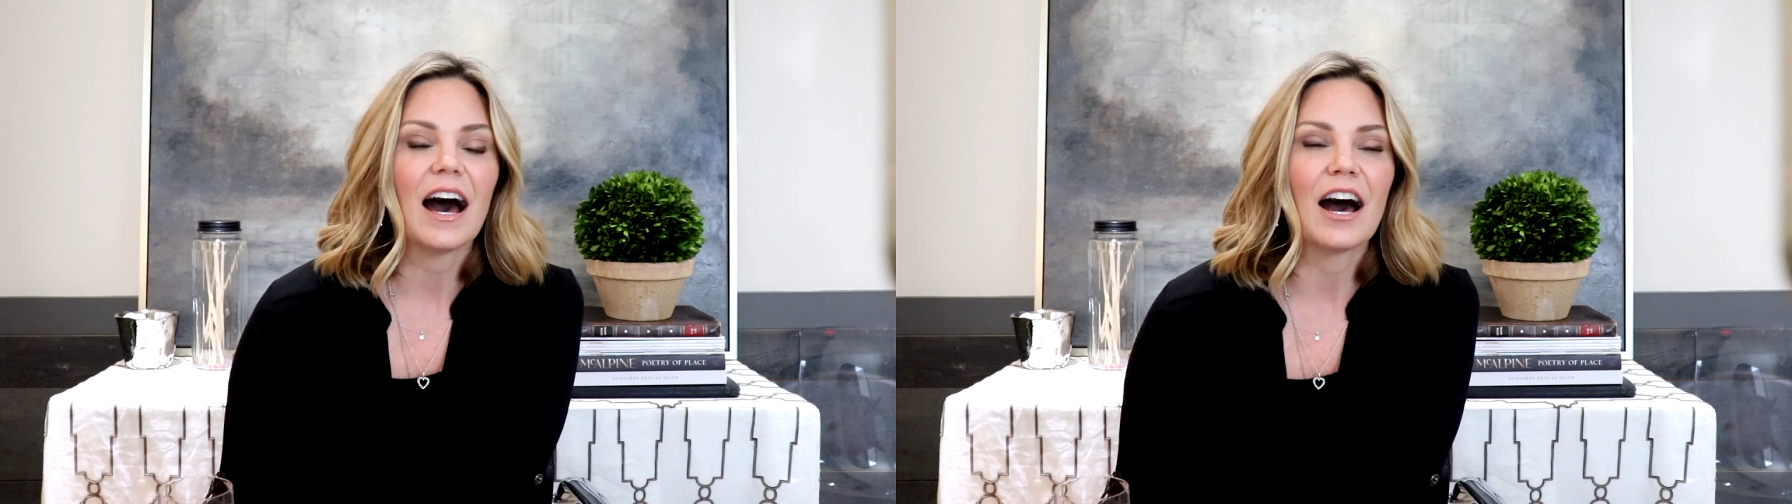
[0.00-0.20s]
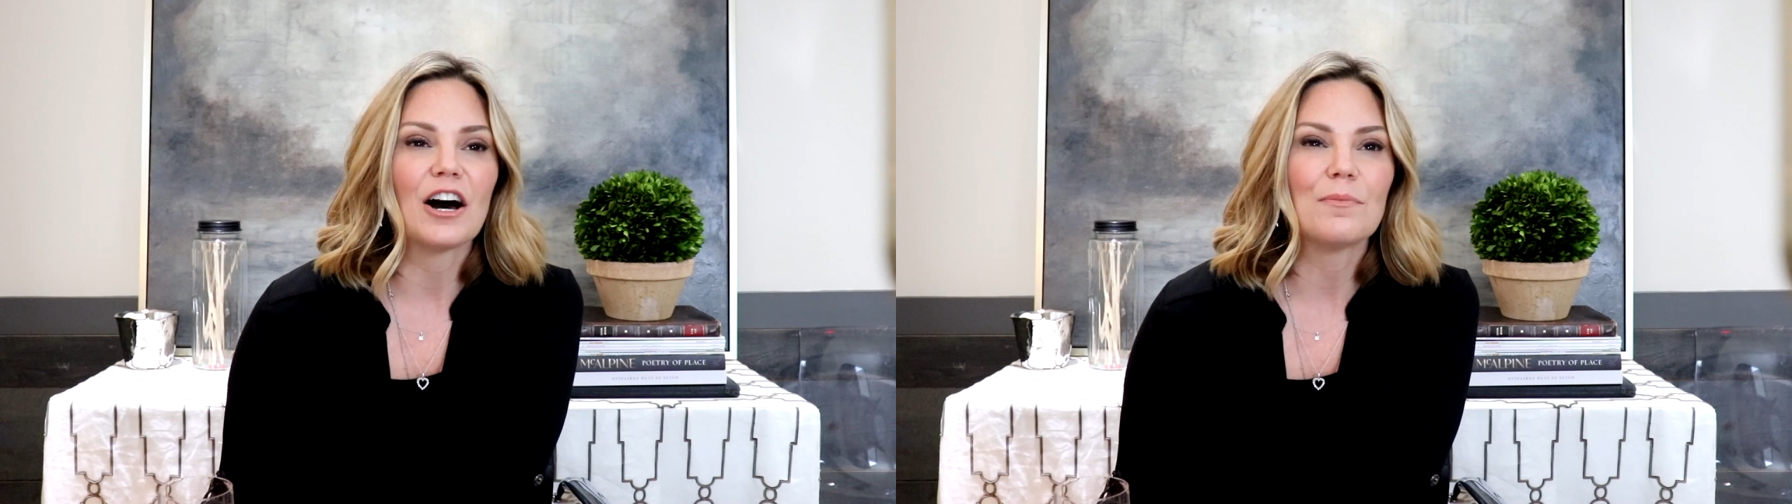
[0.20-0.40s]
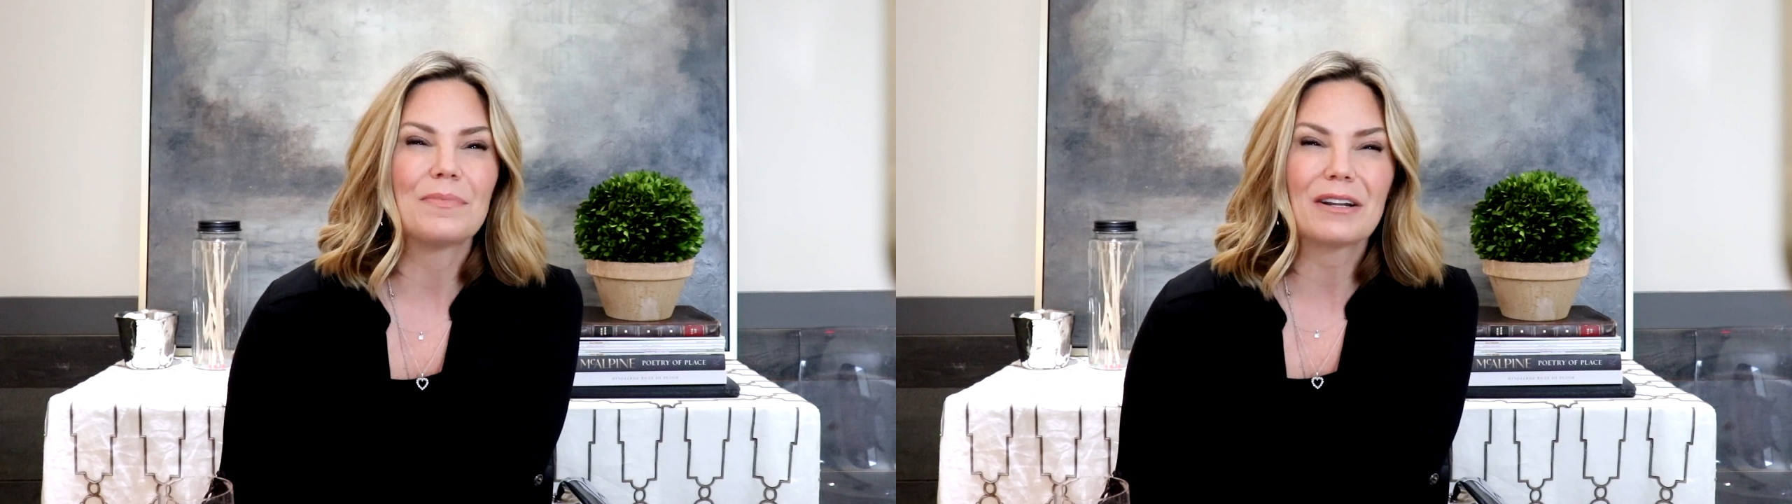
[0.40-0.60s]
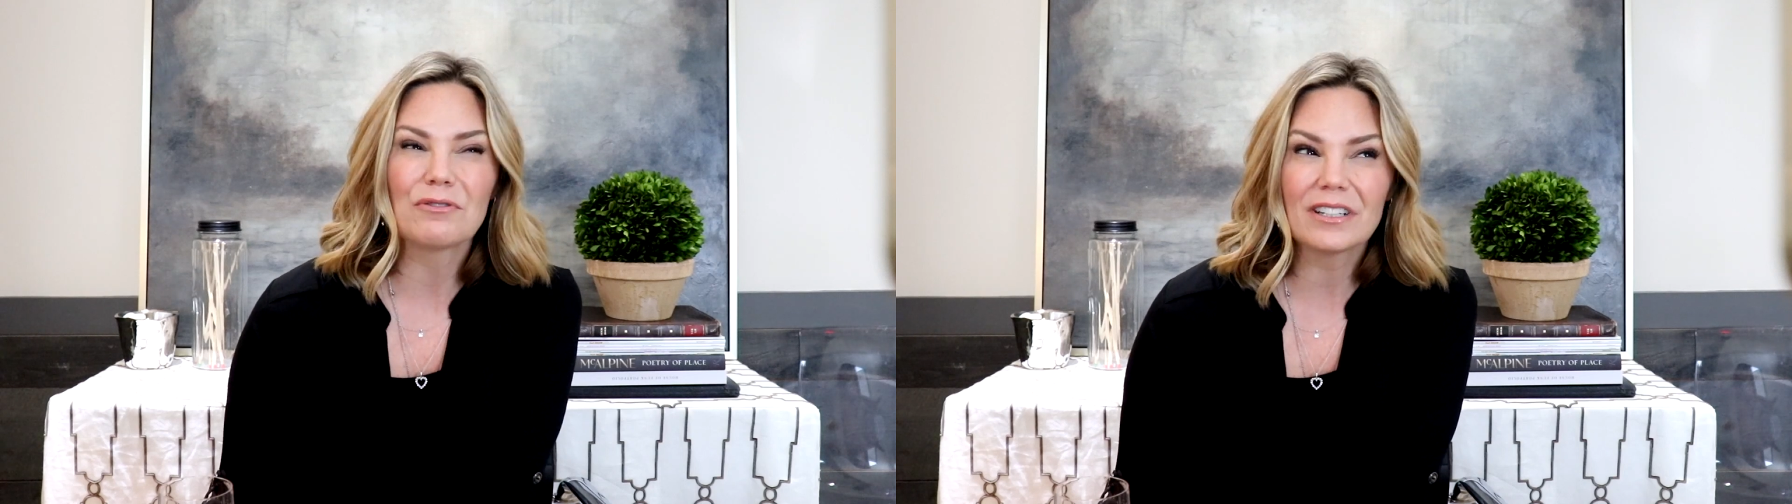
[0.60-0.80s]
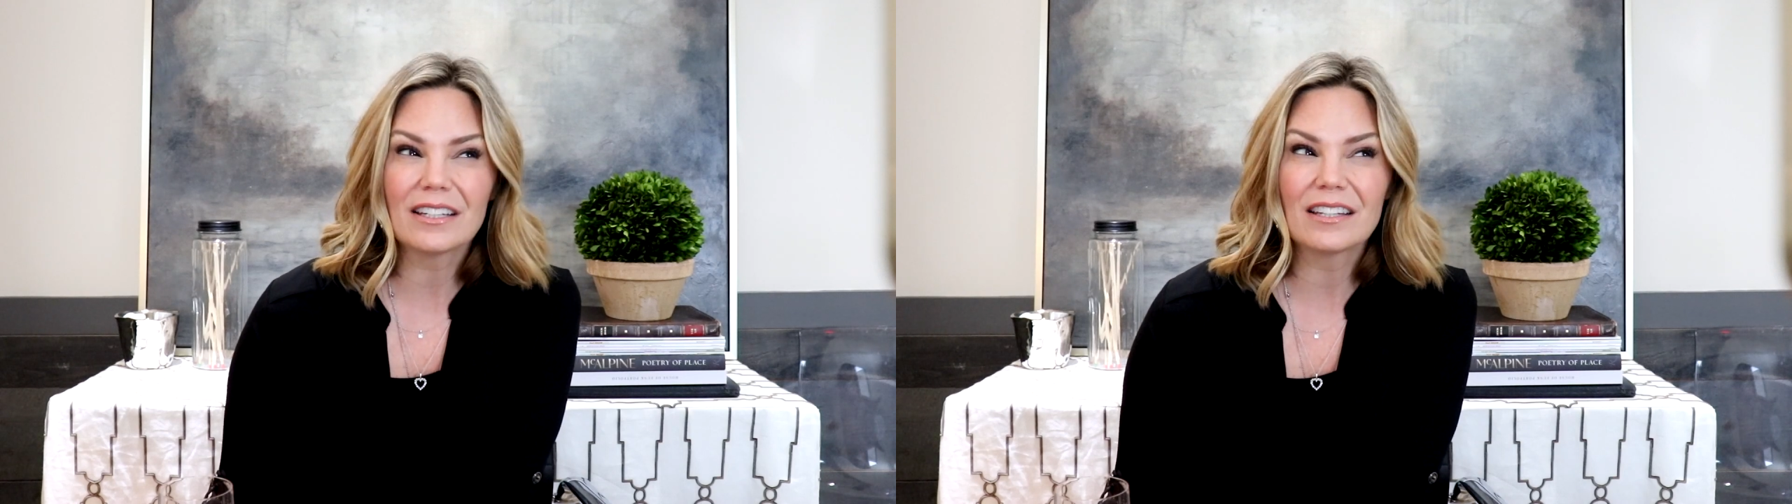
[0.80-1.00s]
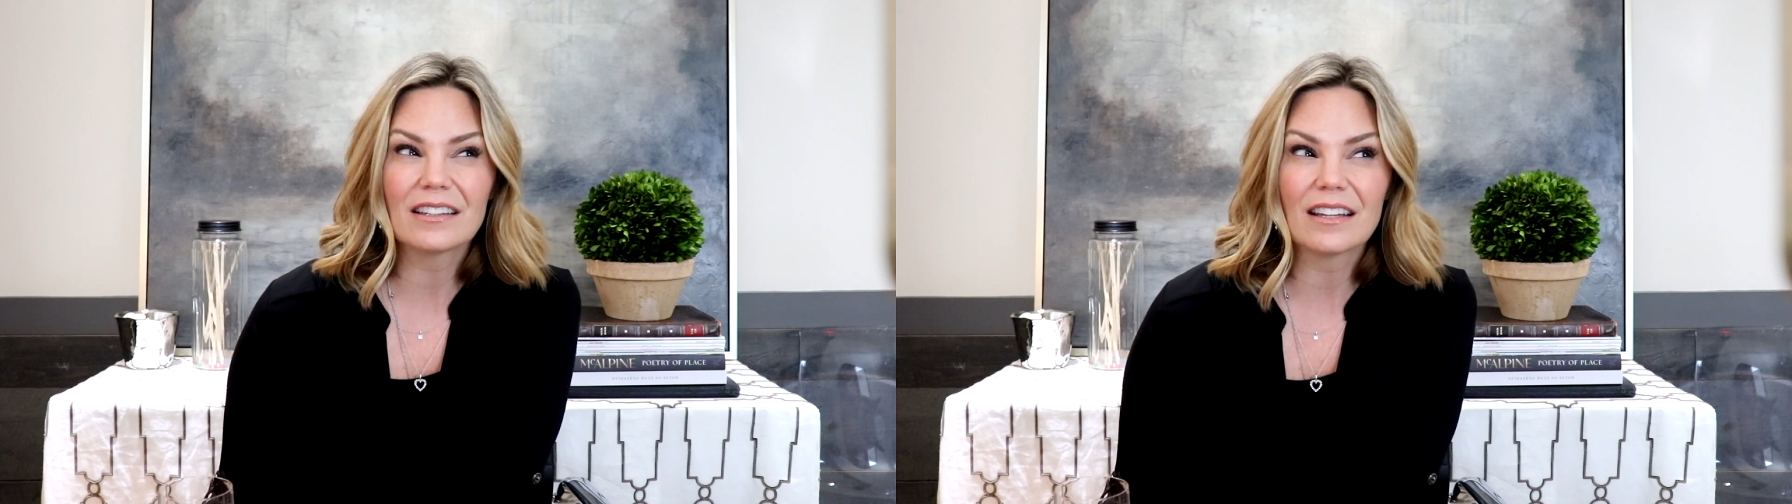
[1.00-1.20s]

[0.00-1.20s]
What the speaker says: but I really think